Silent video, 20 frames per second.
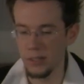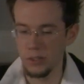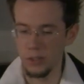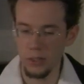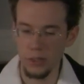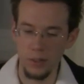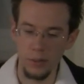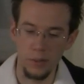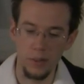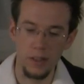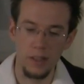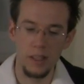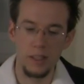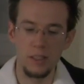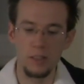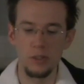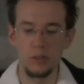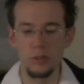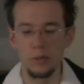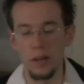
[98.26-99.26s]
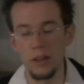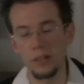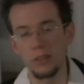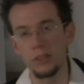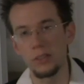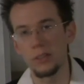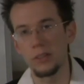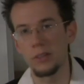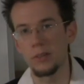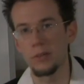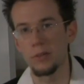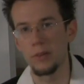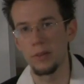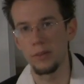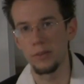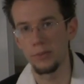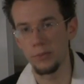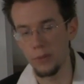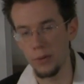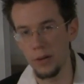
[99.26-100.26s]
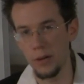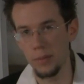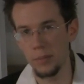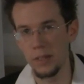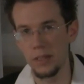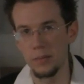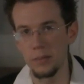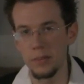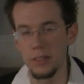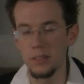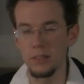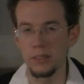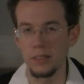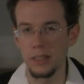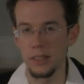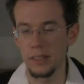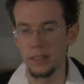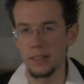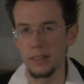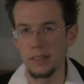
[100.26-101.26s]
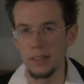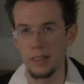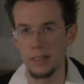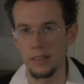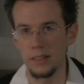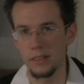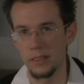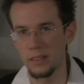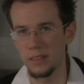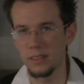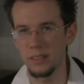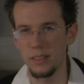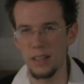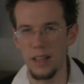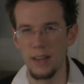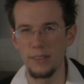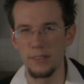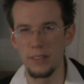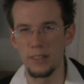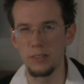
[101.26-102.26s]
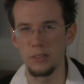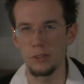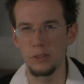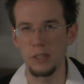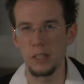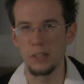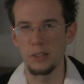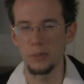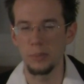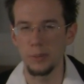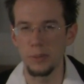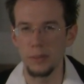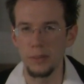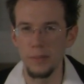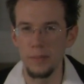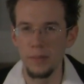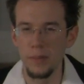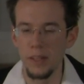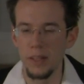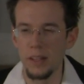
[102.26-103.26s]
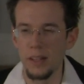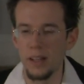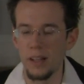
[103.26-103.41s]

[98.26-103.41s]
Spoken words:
so structure or form in music, it's kind of interchangeable.